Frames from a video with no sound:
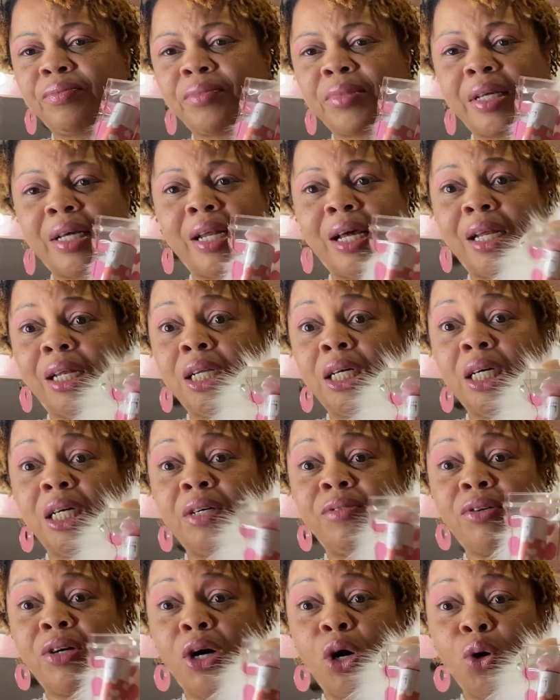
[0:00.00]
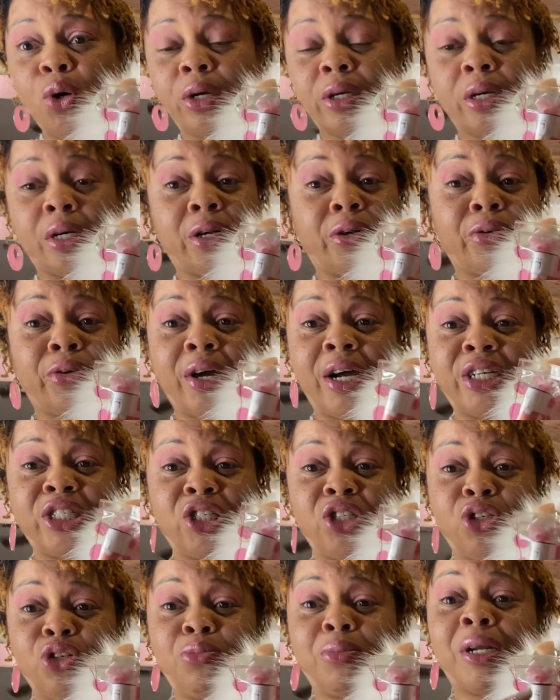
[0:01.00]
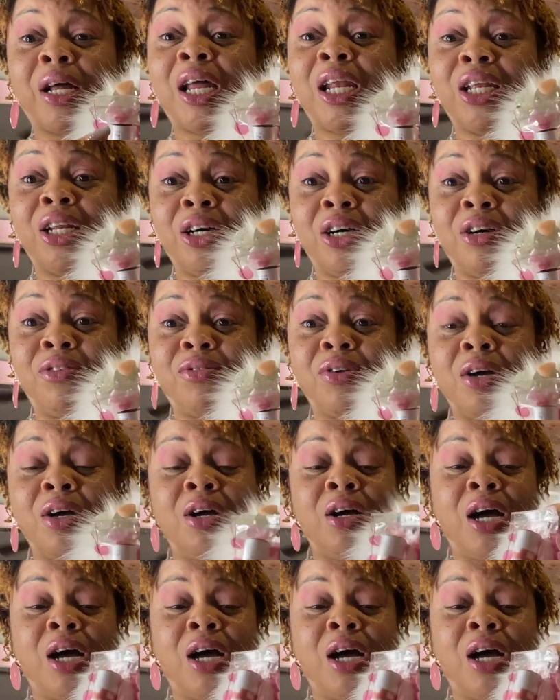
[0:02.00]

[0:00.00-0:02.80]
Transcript: And I love coconut. I don't know how she knew, but I love